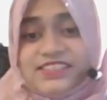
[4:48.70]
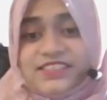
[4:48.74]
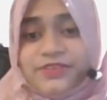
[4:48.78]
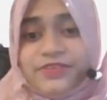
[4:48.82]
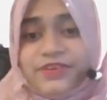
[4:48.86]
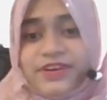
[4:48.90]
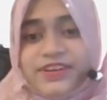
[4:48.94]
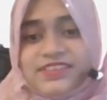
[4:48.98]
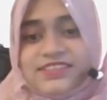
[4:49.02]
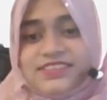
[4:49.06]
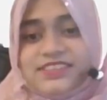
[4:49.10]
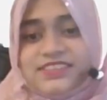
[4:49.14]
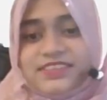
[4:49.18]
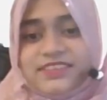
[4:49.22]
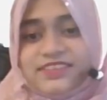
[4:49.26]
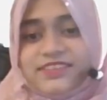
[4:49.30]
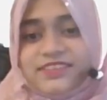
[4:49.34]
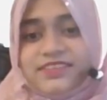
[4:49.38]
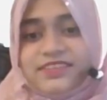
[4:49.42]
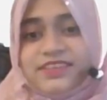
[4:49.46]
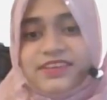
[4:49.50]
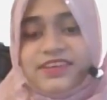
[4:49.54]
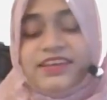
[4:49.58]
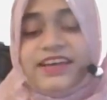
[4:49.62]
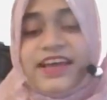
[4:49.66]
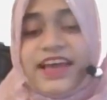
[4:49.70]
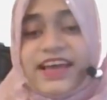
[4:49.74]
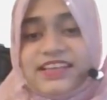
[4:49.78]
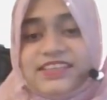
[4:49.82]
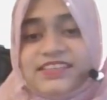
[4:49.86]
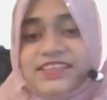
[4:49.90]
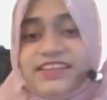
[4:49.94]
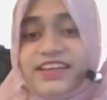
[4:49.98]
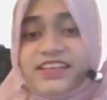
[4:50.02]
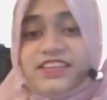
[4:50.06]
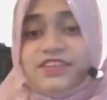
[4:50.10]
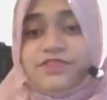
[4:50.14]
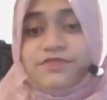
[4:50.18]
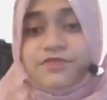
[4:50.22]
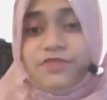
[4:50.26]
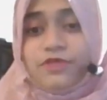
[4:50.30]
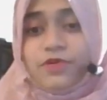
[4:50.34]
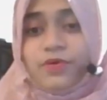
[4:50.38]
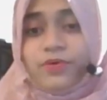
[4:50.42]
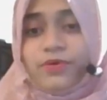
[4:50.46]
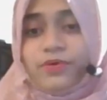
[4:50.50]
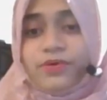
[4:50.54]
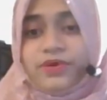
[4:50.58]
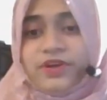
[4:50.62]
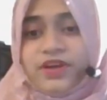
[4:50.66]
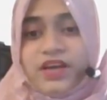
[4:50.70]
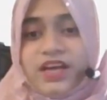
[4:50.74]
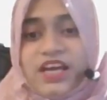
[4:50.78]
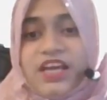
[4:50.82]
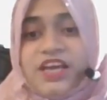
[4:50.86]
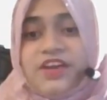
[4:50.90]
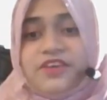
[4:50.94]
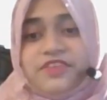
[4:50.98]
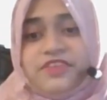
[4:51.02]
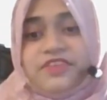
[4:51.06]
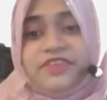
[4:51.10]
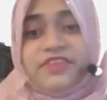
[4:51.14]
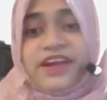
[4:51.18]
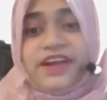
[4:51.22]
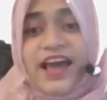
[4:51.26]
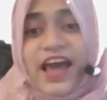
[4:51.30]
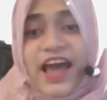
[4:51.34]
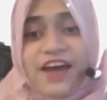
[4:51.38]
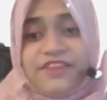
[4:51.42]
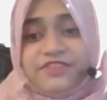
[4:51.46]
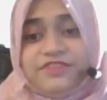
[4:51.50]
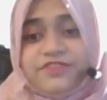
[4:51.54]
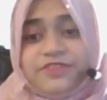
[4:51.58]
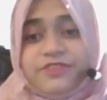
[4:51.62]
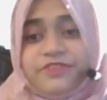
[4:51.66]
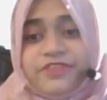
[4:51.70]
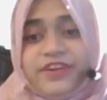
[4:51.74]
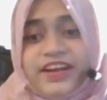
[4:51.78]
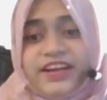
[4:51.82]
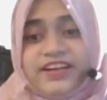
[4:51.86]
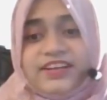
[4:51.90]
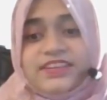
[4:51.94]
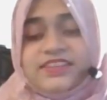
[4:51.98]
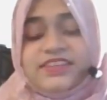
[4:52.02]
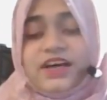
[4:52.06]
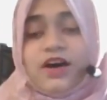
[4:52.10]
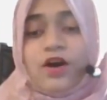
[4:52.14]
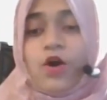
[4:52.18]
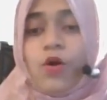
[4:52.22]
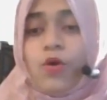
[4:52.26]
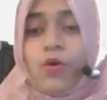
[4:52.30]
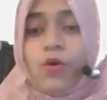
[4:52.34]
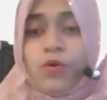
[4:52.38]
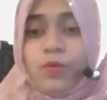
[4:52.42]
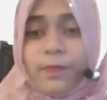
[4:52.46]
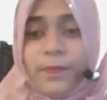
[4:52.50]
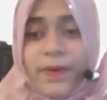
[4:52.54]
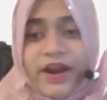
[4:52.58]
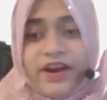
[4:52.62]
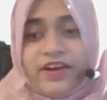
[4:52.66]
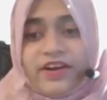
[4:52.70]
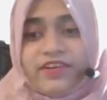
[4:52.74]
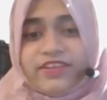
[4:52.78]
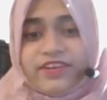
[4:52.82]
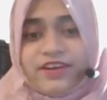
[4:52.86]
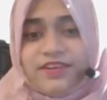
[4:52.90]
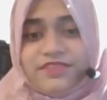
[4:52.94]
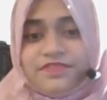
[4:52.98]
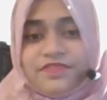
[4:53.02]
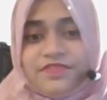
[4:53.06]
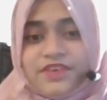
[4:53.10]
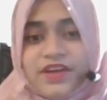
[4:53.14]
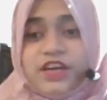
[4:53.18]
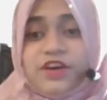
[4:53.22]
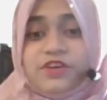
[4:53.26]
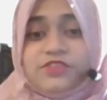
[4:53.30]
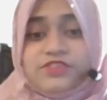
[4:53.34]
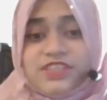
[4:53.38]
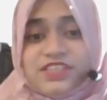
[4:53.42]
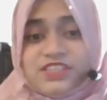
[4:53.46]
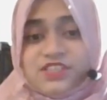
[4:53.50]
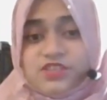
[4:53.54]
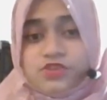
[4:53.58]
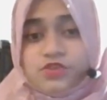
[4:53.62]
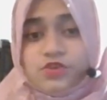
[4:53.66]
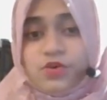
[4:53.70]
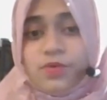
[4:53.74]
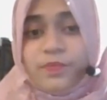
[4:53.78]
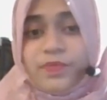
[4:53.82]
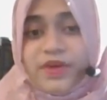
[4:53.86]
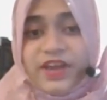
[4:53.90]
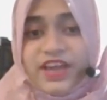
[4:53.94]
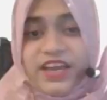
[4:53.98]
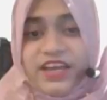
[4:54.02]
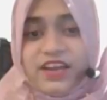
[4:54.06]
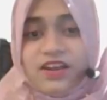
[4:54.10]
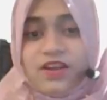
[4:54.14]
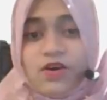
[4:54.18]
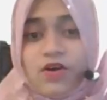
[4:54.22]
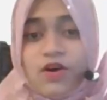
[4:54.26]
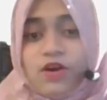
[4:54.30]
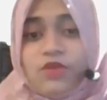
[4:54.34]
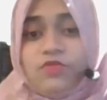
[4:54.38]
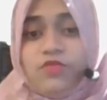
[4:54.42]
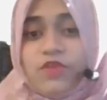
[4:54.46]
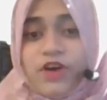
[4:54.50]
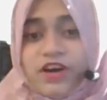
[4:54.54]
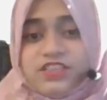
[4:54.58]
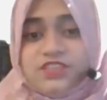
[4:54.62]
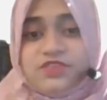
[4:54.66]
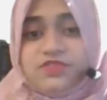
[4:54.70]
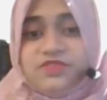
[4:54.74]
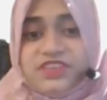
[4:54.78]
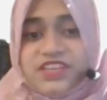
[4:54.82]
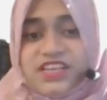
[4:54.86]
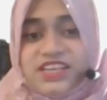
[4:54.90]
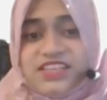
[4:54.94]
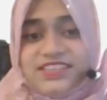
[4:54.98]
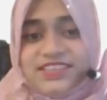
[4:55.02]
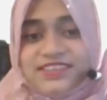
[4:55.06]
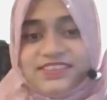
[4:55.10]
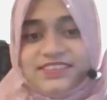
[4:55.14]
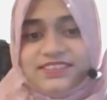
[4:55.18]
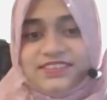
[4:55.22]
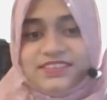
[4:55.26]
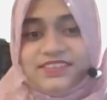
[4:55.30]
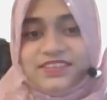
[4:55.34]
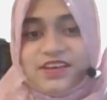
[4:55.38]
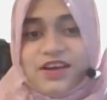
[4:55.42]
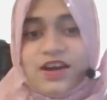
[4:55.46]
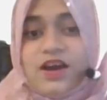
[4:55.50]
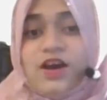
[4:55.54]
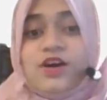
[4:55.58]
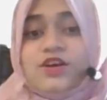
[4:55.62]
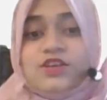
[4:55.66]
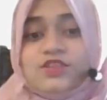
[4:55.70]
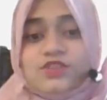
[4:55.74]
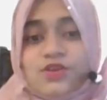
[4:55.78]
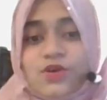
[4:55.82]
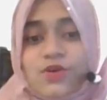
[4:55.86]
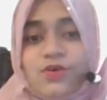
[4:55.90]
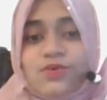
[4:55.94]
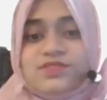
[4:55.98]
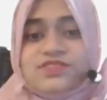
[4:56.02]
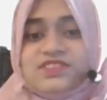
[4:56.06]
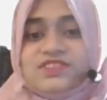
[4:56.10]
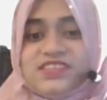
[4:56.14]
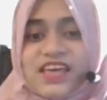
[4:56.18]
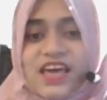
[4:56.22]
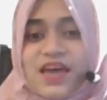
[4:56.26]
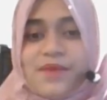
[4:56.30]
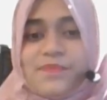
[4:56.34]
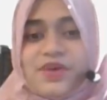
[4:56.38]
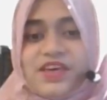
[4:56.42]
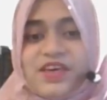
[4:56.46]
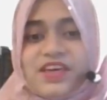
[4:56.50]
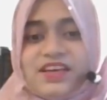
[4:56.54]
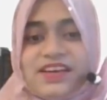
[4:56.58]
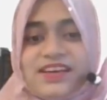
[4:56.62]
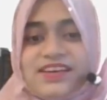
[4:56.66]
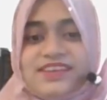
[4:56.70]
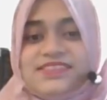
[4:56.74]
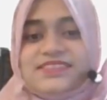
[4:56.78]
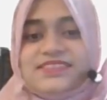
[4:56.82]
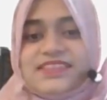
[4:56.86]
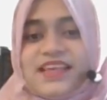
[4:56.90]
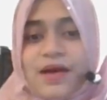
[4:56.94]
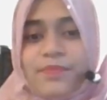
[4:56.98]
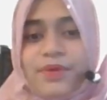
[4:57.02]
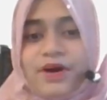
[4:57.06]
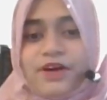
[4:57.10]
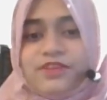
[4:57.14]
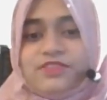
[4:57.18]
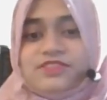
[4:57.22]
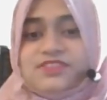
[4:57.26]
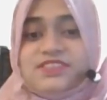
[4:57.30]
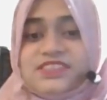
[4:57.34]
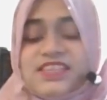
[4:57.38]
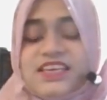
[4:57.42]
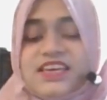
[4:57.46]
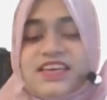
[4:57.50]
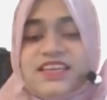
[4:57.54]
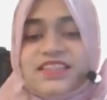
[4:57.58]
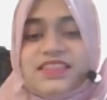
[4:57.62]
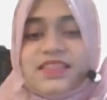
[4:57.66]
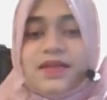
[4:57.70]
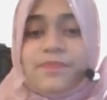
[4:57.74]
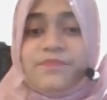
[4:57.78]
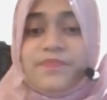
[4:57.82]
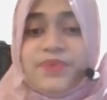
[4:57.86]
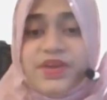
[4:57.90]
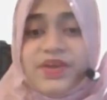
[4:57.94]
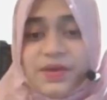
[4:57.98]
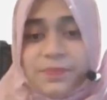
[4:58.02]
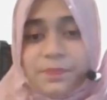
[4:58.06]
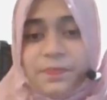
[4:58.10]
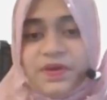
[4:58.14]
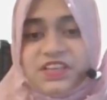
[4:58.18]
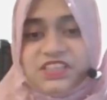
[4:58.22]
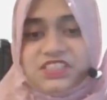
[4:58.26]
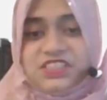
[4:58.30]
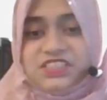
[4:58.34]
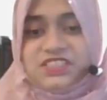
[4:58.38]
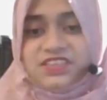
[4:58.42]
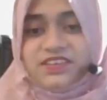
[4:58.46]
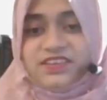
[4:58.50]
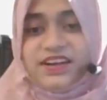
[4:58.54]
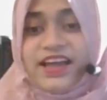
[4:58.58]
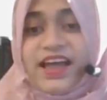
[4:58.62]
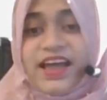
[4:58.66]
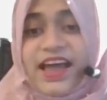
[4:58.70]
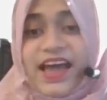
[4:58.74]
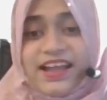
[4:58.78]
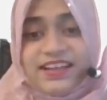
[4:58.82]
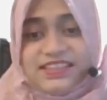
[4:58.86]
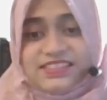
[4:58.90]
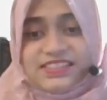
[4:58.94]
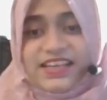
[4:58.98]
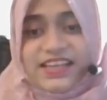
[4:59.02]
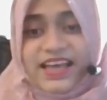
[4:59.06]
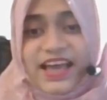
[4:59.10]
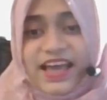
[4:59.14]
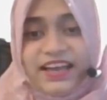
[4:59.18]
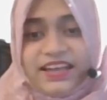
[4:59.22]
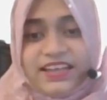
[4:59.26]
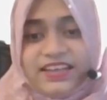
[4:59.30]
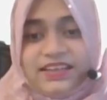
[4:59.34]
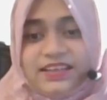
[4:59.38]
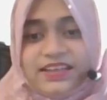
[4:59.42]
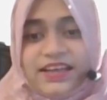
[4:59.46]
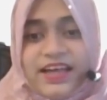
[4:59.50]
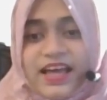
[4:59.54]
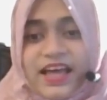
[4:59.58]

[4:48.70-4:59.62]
your answer, 1884. You didn't have to read the whole paragraph, you just zoom in on what you needed. So, skimming is about seeing the big picture and scanning